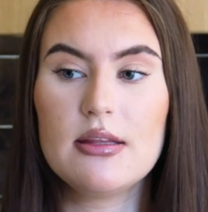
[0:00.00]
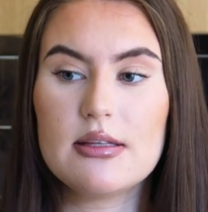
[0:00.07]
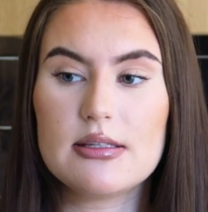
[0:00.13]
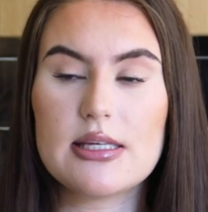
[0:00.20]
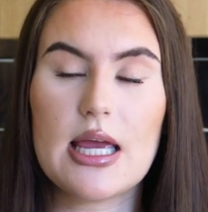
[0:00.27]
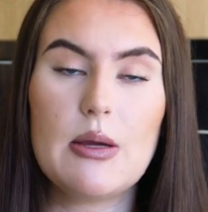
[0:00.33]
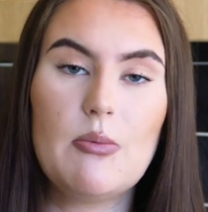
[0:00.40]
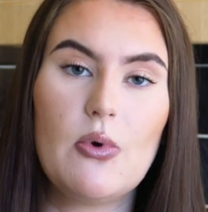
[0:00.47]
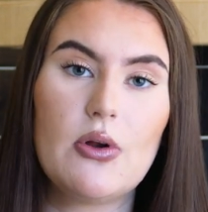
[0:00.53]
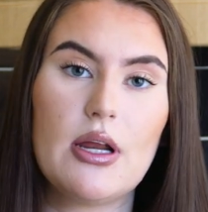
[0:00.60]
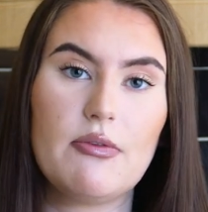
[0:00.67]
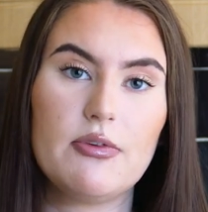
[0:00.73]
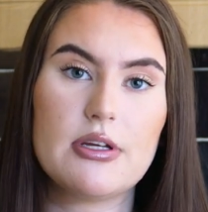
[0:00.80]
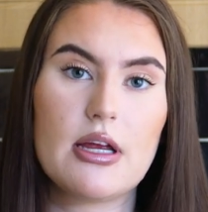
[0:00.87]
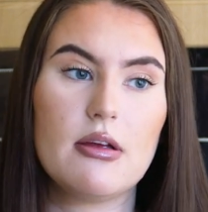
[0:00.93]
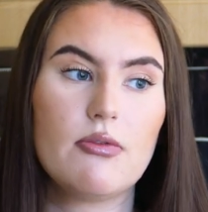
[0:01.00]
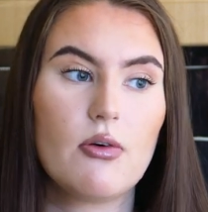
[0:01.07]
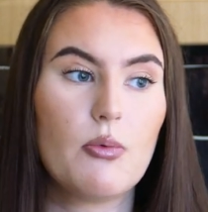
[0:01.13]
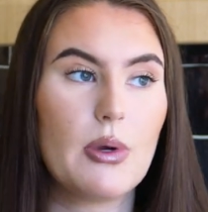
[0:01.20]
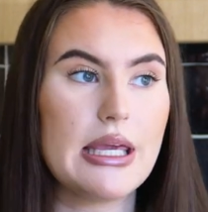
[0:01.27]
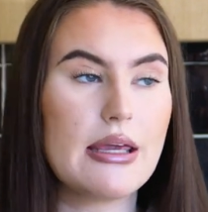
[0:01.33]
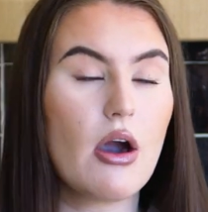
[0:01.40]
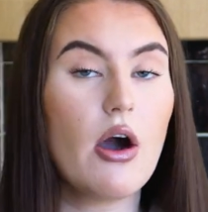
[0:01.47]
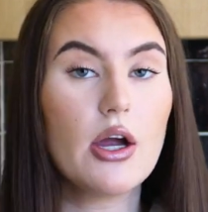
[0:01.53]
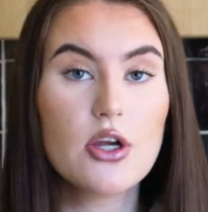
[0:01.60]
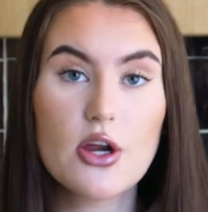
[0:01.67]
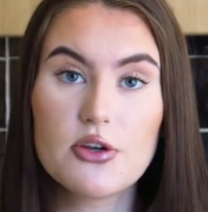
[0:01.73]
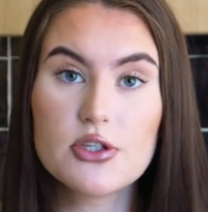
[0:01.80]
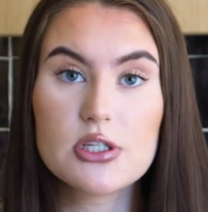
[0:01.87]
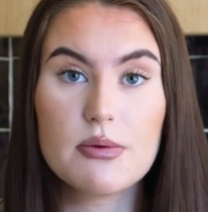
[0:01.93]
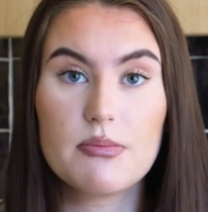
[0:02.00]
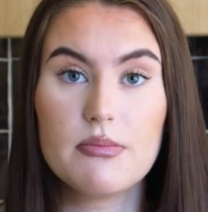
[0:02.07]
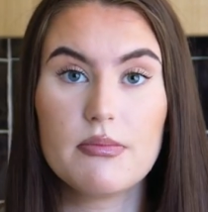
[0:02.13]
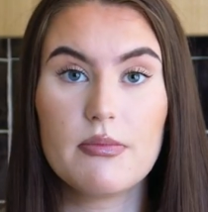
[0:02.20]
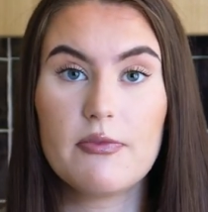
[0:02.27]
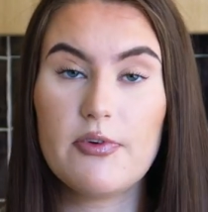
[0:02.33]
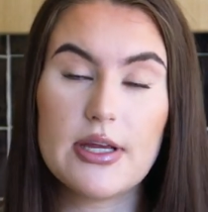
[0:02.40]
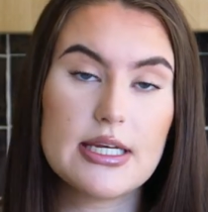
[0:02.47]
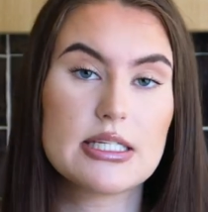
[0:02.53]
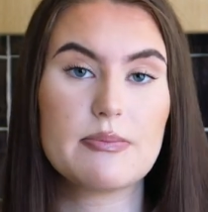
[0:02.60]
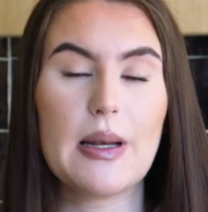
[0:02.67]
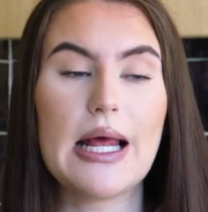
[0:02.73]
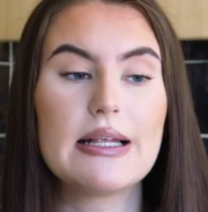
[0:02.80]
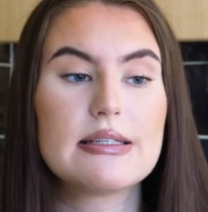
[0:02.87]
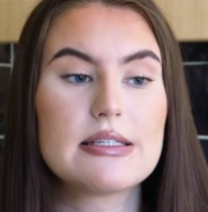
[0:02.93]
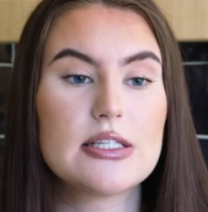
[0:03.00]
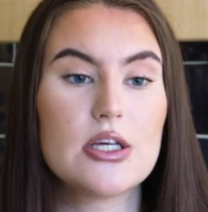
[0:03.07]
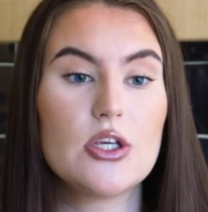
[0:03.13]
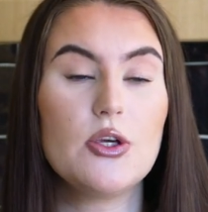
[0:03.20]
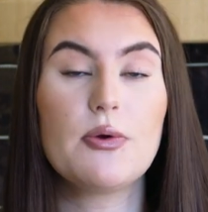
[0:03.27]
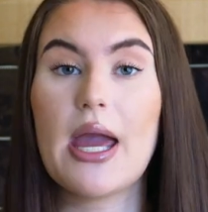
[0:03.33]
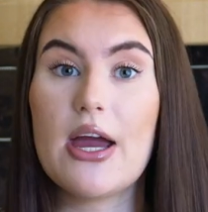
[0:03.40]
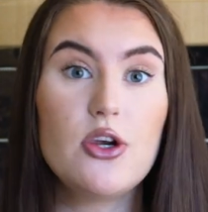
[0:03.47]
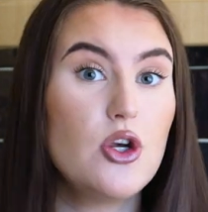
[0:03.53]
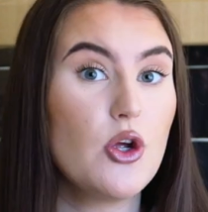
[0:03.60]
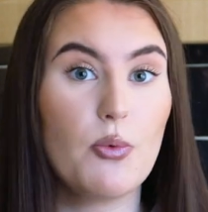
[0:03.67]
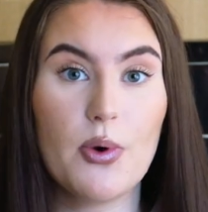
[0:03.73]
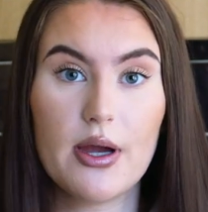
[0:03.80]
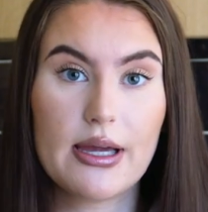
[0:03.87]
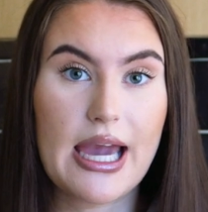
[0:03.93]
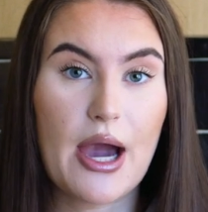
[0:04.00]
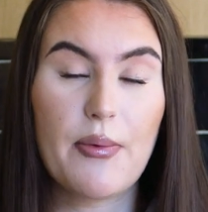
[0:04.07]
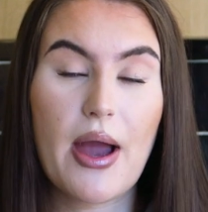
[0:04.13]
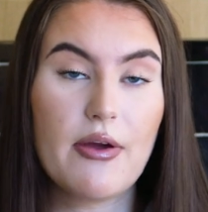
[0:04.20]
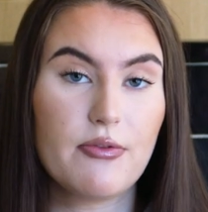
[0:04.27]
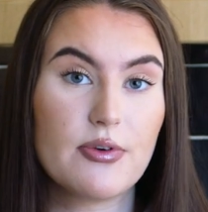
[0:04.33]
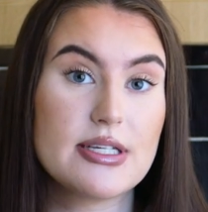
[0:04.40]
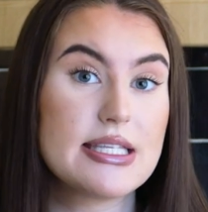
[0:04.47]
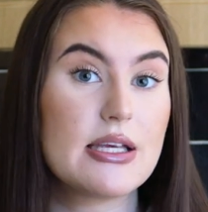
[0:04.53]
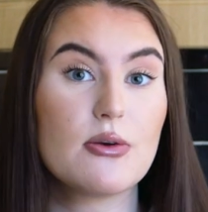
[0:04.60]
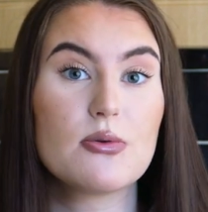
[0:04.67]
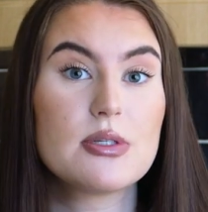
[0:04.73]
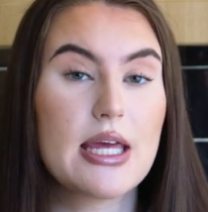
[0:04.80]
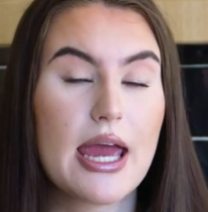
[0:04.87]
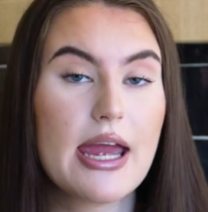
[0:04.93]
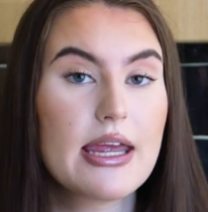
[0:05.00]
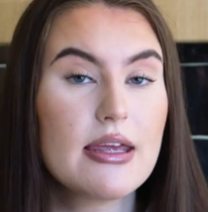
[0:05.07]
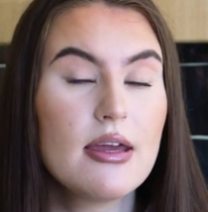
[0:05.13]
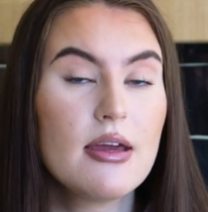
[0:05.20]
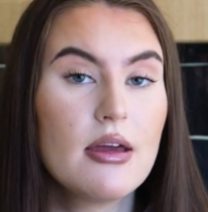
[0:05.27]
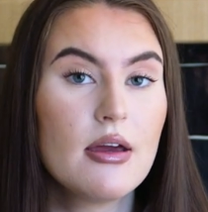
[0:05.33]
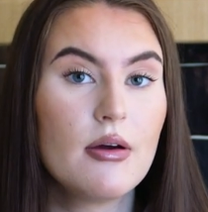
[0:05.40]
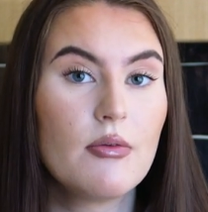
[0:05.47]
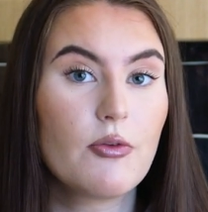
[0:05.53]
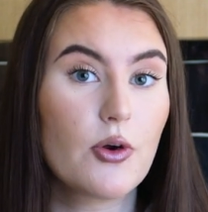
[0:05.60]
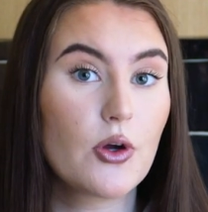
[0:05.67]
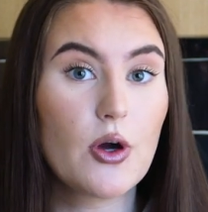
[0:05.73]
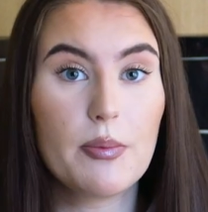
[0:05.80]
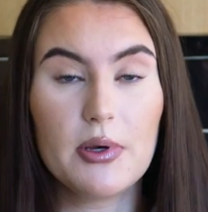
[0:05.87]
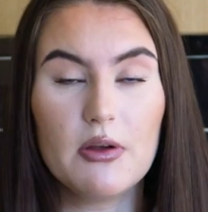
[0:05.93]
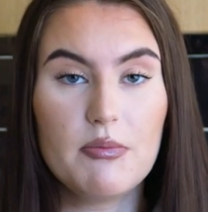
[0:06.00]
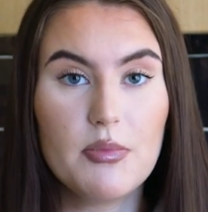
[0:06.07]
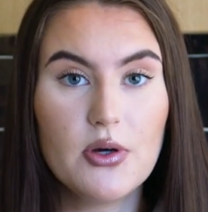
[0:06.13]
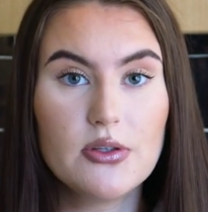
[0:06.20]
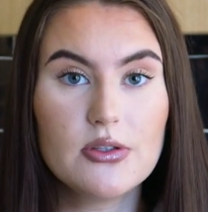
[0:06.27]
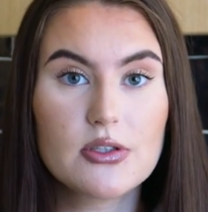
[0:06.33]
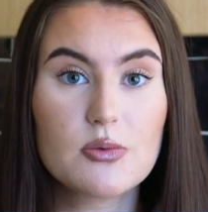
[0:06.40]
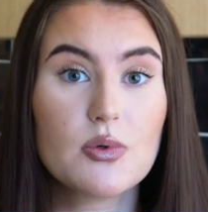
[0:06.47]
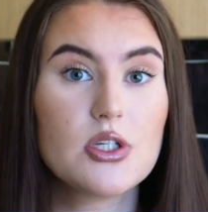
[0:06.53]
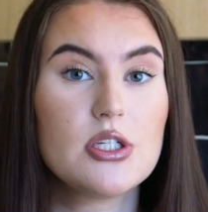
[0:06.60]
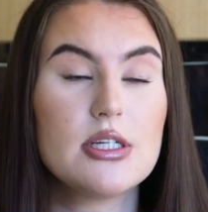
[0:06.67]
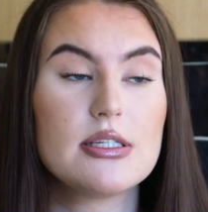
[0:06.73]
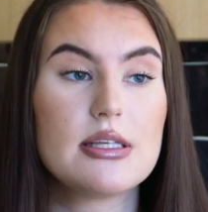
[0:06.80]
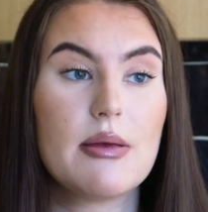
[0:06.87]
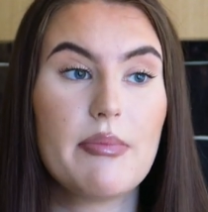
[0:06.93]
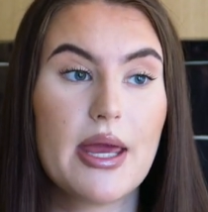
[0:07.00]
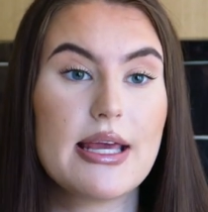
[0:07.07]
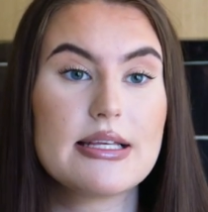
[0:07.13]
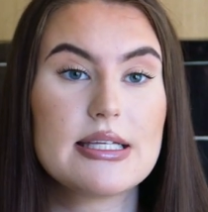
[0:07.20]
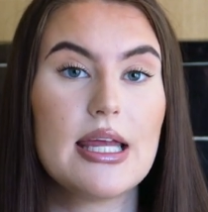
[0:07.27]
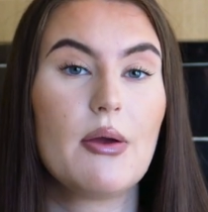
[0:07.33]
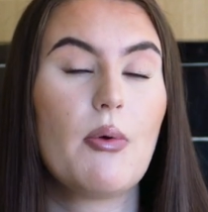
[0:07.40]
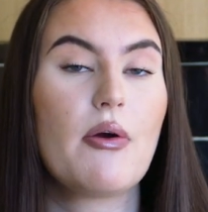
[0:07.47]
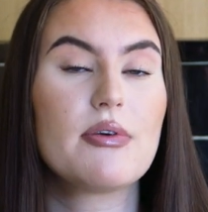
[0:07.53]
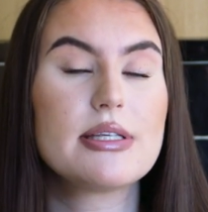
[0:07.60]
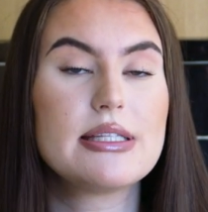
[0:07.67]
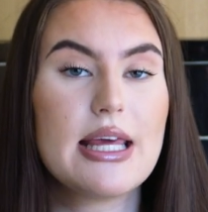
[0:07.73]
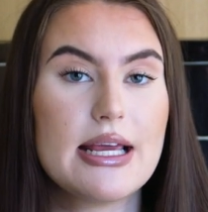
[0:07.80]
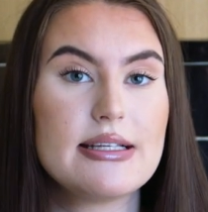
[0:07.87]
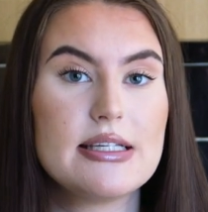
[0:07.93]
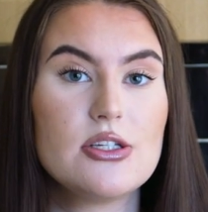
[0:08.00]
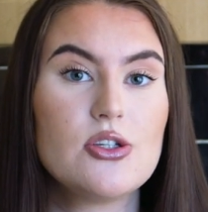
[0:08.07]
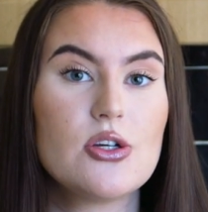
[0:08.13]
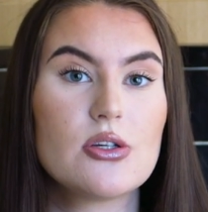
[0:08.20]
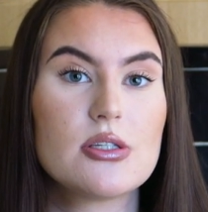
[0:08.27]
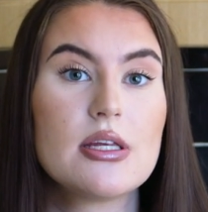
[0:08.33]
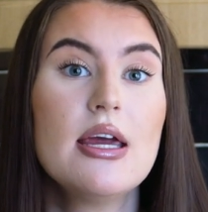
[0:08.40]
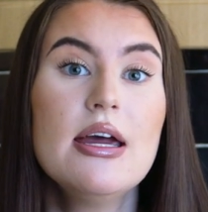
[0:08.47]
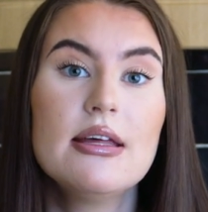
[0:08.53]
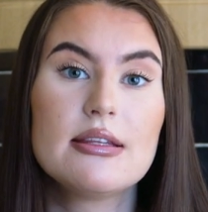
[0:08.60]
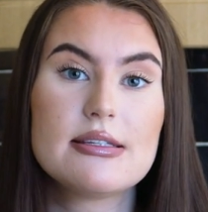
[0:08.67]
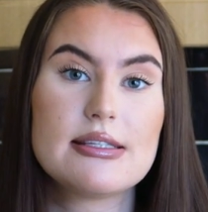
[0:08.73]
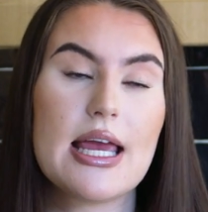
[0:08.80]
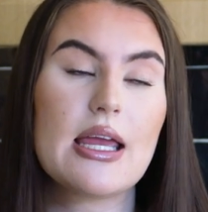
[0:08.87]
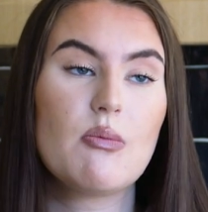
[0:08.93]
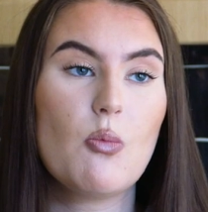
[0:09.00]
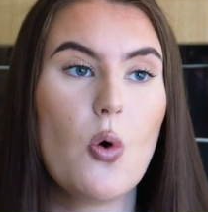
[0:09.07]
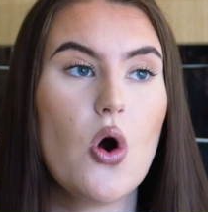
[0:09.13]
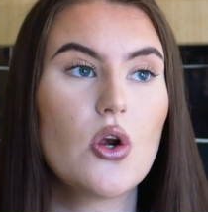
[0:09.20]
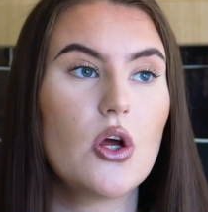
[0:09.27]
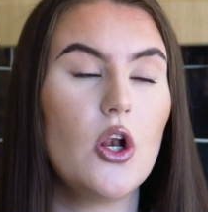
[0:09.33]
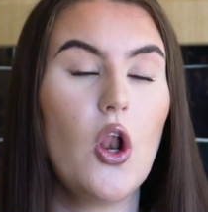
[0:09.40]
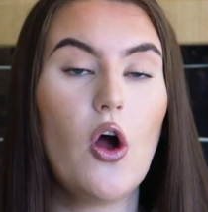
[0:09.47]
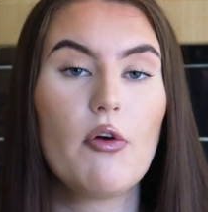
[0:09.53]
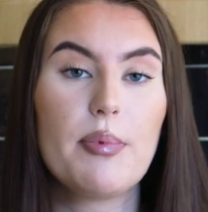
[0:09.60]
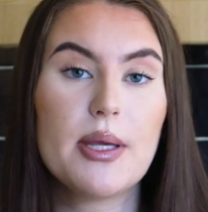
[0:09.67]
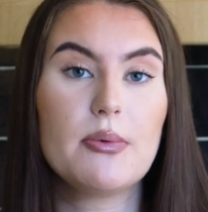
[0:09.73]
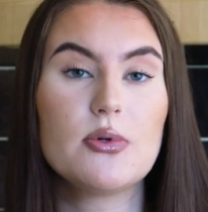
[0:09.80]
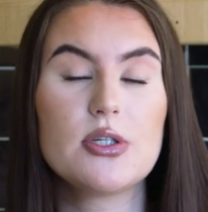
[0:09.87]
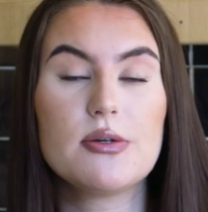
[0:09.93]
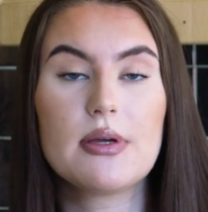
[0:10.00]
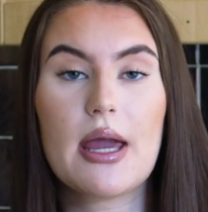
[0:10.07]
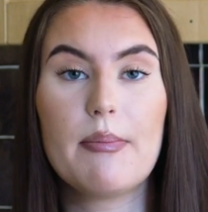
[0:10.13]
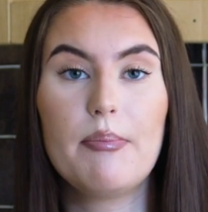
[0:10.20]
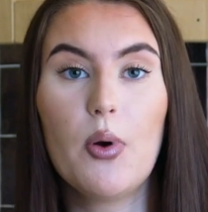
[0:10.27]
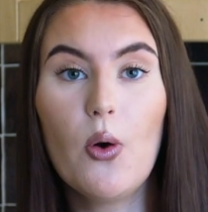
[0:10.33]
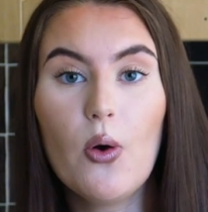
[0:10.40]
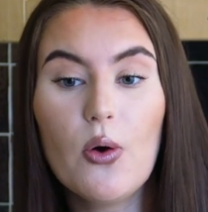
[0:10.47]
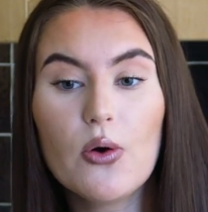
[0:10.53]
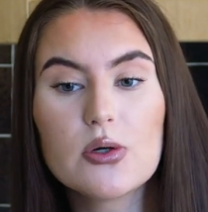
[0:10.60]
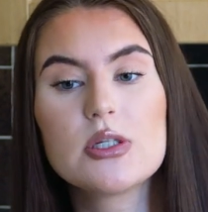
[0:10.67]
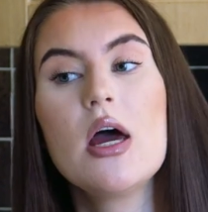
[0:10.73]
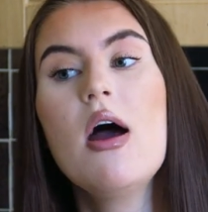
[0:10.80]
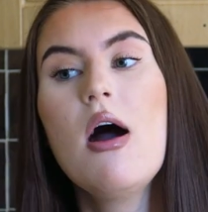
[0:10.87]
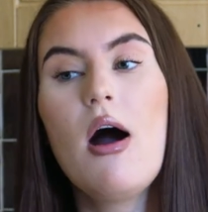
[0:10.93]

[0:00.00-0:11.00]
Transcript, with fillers: the same one every day for a week. I know some fitness plans that you get a new workout every single day for a couple of months, which is amazing, whereas this is just the same one. A lot of people do get bored.